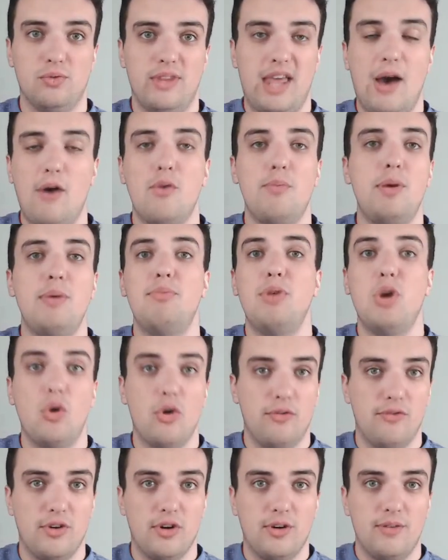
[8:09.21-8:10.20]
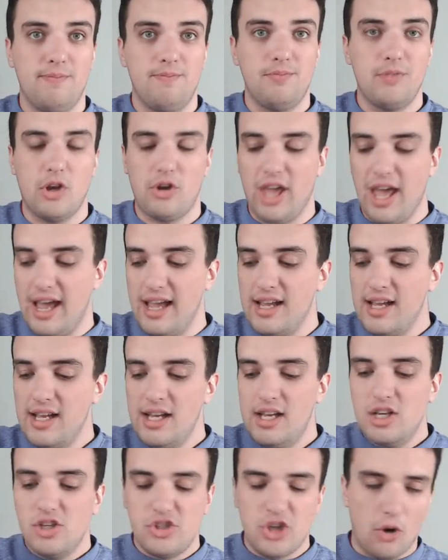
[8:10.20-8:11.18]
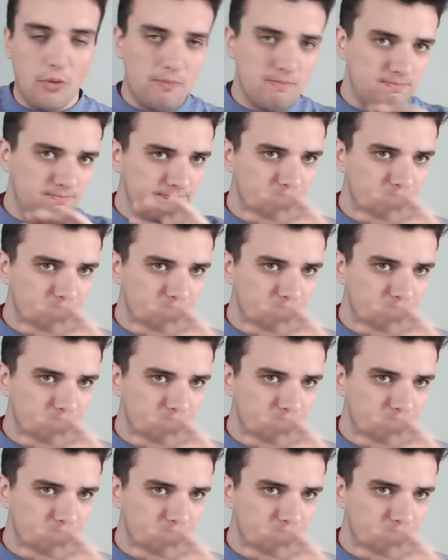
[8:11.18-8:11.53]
That would be beautiful, okay? So